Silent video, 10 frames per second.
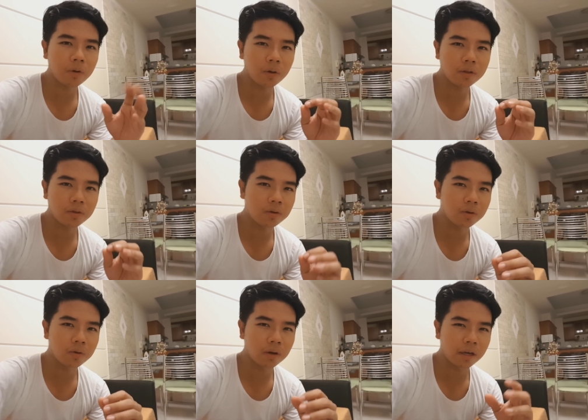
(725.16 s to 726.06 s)
I'm going
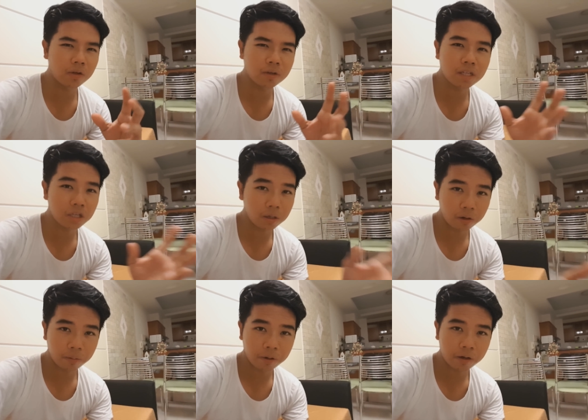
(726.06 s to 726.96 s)
through a
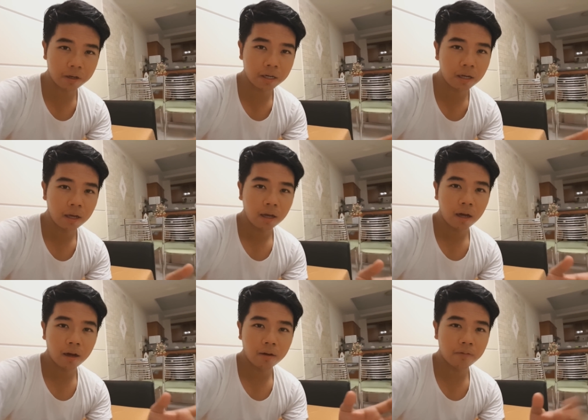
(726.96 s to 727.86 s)
transitionary period
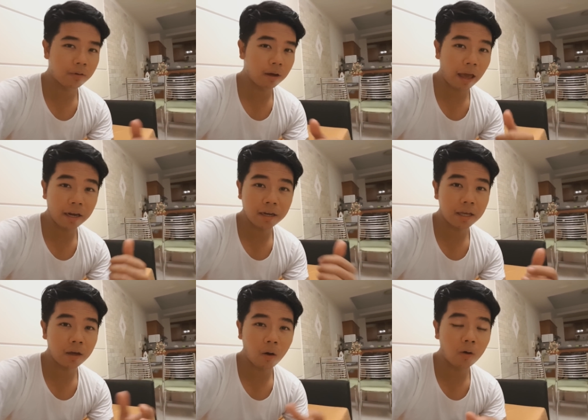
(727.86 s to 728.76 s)
of
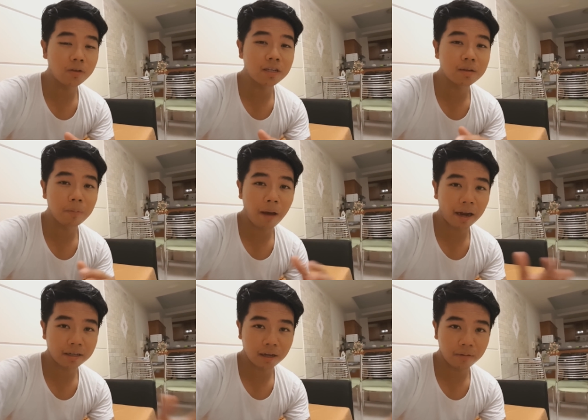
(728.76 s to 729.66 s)
editing all these
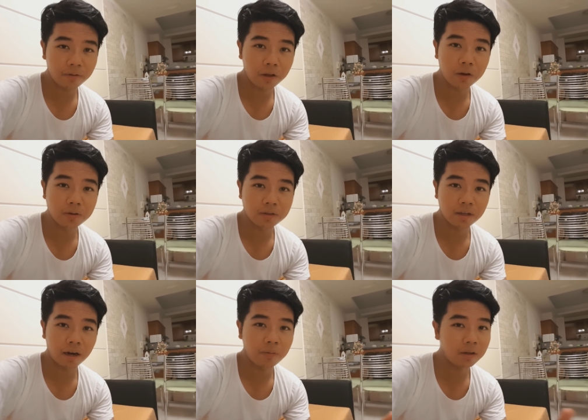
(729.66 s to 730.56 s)
backed up
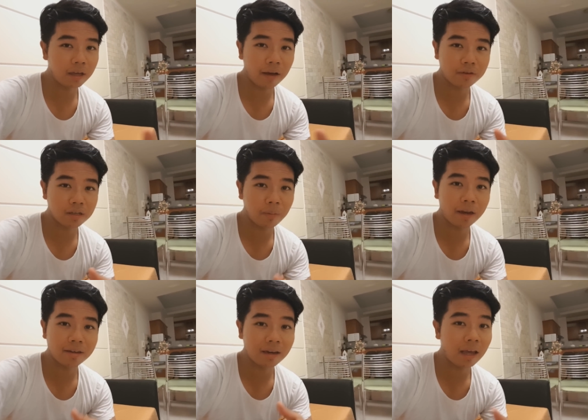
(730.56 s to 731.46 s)
videos. And I really have to
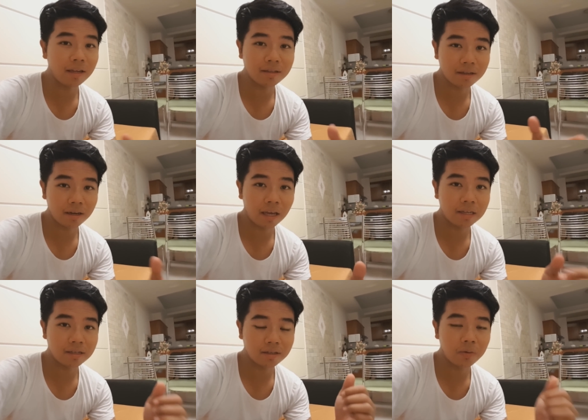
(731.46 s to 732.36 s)
spend days and
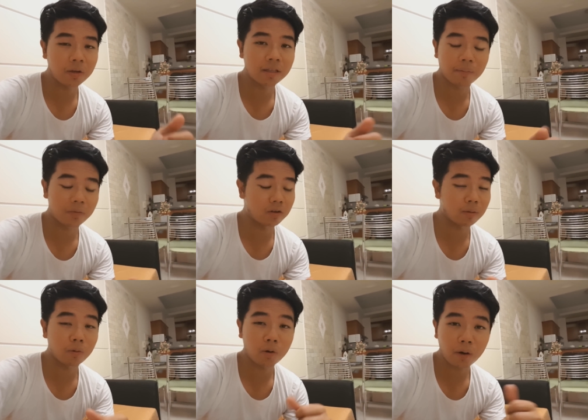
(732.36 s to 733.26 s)
days doing them. There's
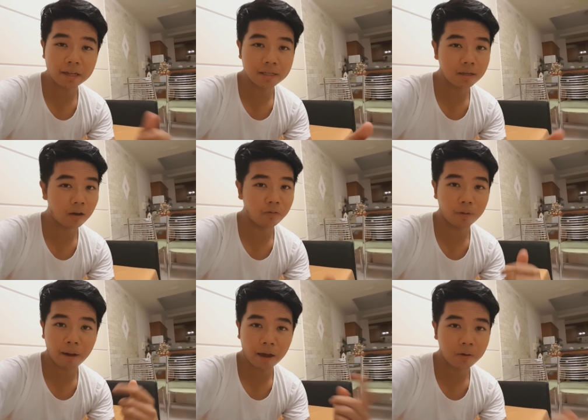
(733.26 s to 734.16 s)
some great stuff
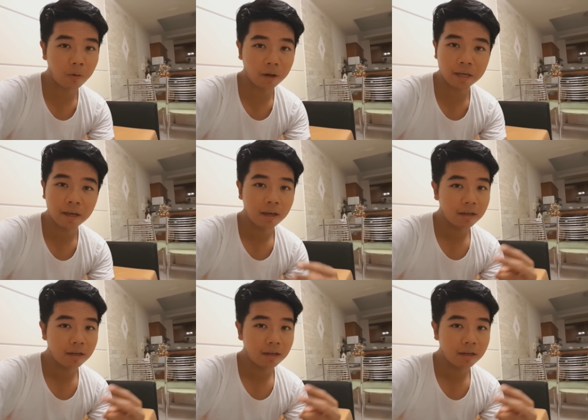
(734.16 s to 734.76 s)
from Hanoi,